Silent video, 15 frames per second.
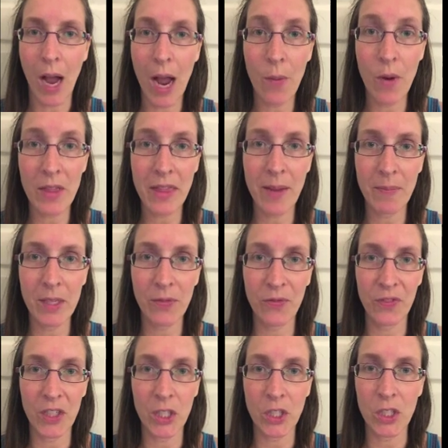I want them to
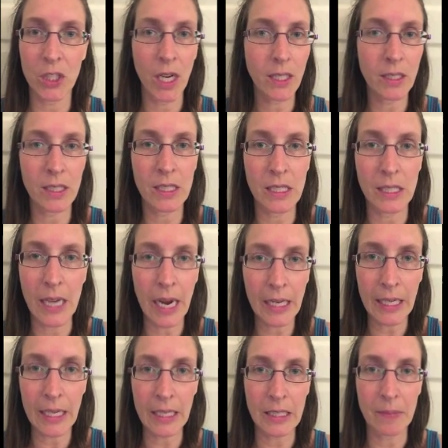feel just as
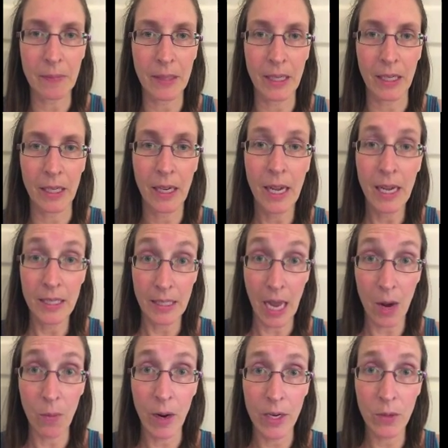yucky as me. Is
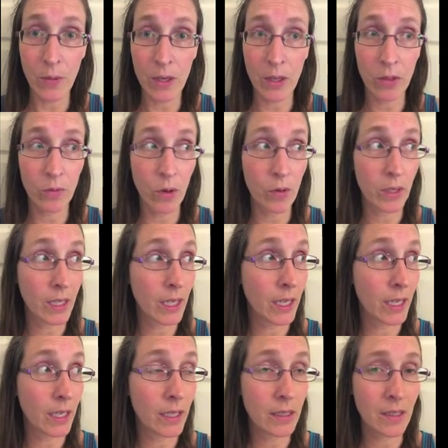that why you want to throw the
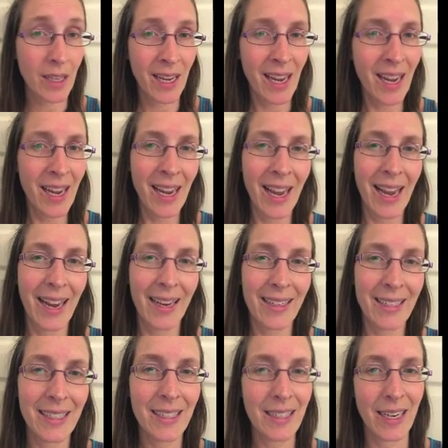keys? And
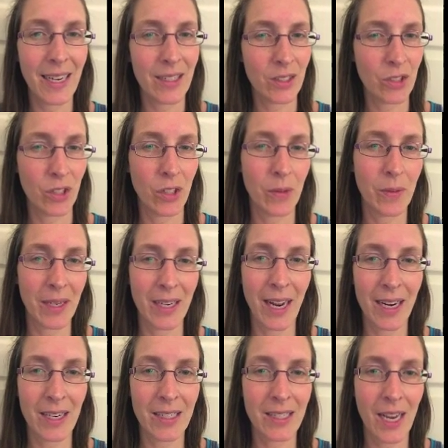he didn't answer, but
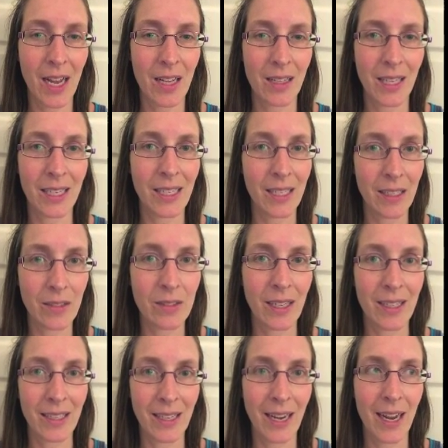I could tell, like, he's
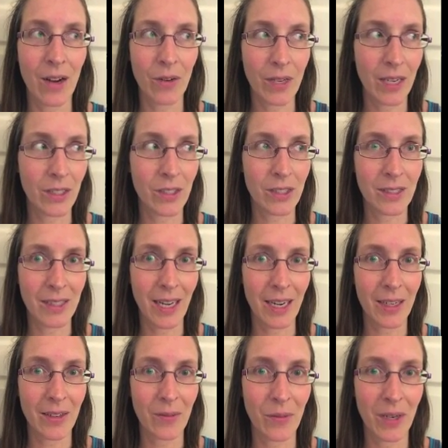like, yeah, okay, she's
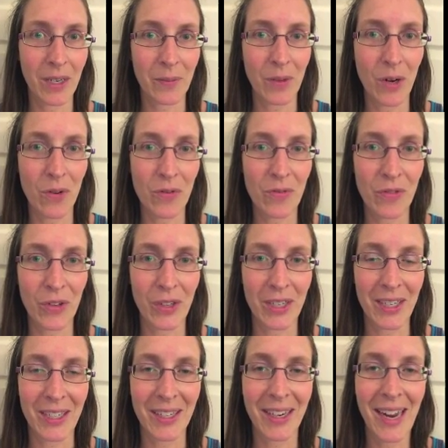getting what I'm going for
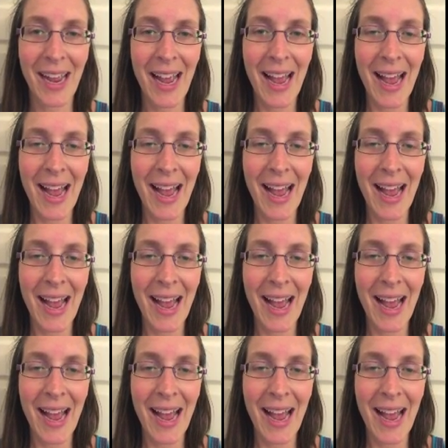here.